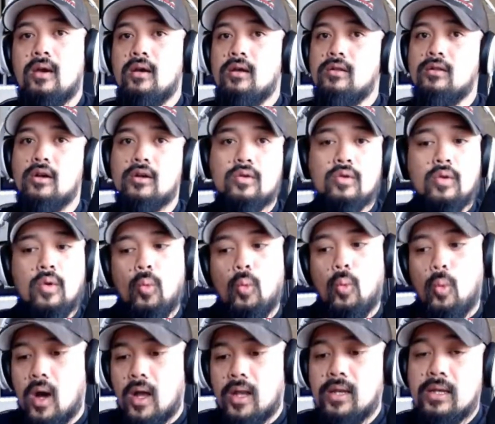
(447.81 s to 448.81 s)
Look,
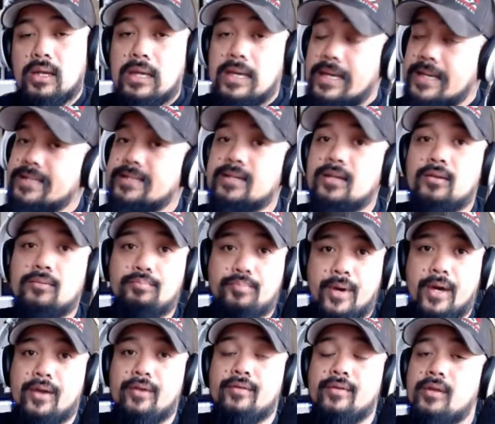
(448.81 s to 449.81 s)
one
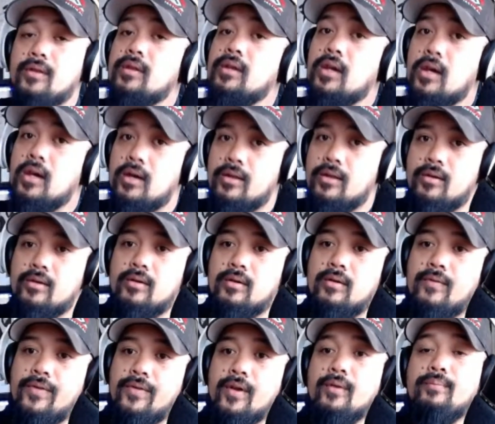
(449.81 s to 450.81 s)
isn't better than the other.
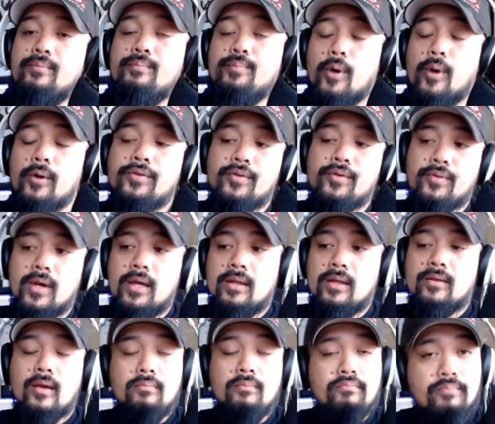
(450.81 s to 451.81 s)
They're both
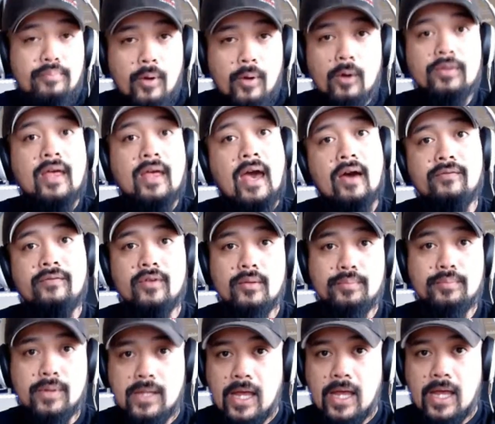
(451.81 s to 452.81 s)
great. They both have their
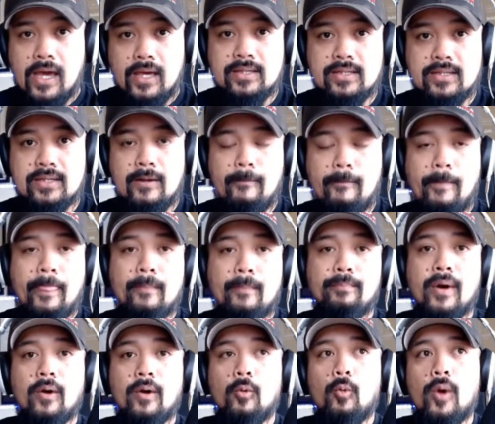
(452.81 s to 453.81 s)
place.
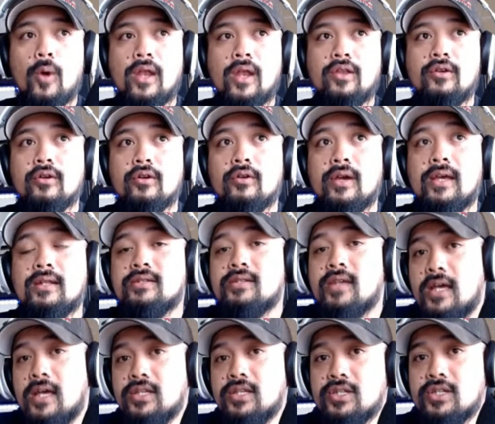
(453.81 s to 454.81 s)
But when your
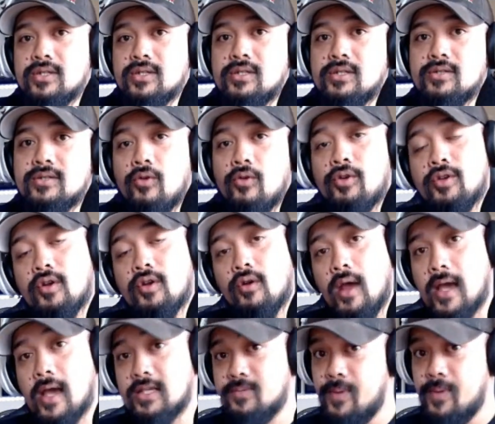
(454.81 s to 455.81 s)
intentions or your
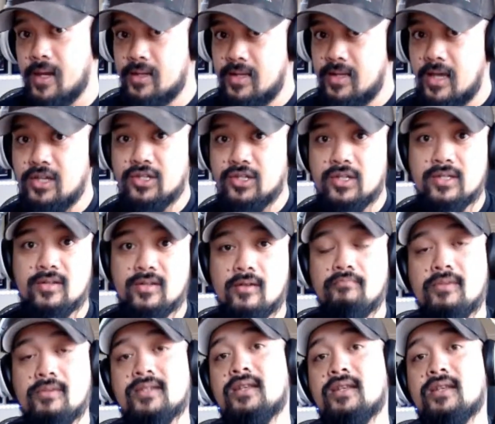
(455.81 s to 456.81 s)
expectations are
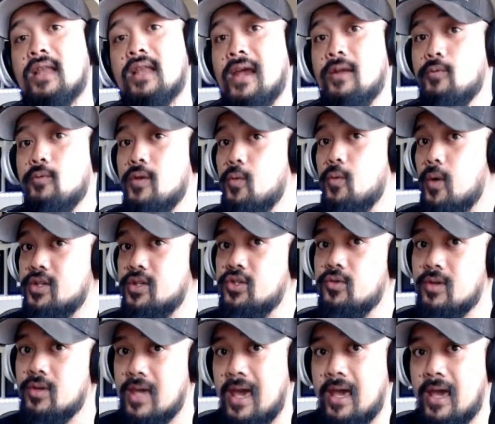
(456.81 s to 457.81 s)
misaligned with what you
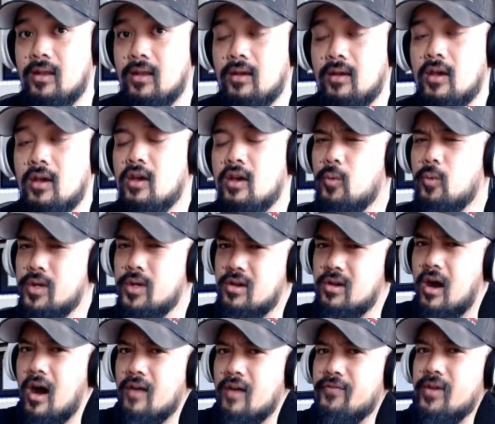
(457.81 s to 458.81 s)
get, which
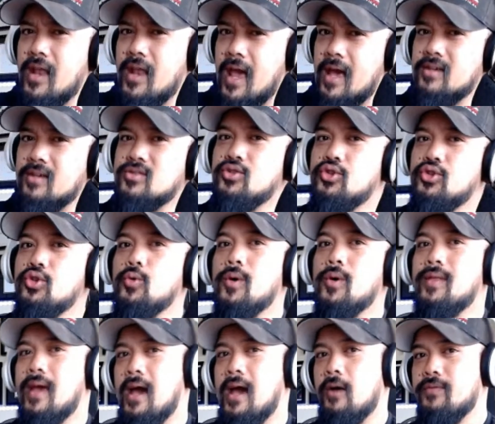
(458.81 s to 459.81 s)
often has to do
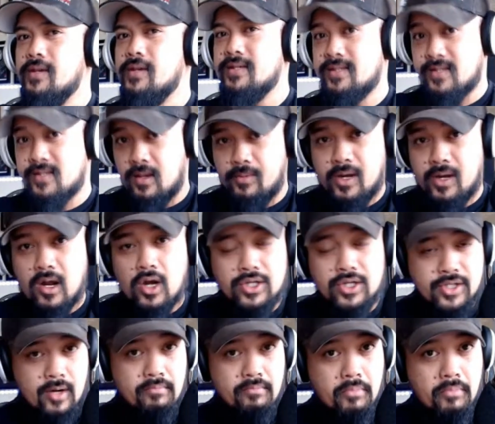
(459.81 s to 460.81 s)
with how these
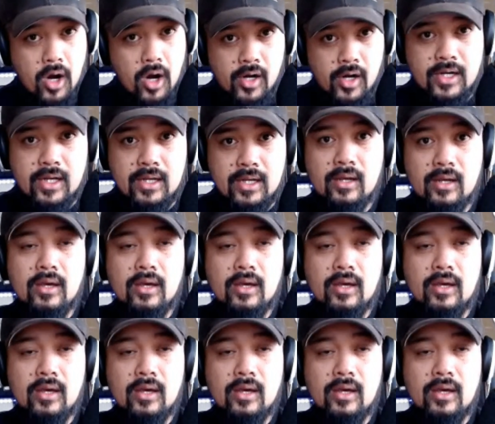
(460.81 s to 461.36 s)
seminars are marketed,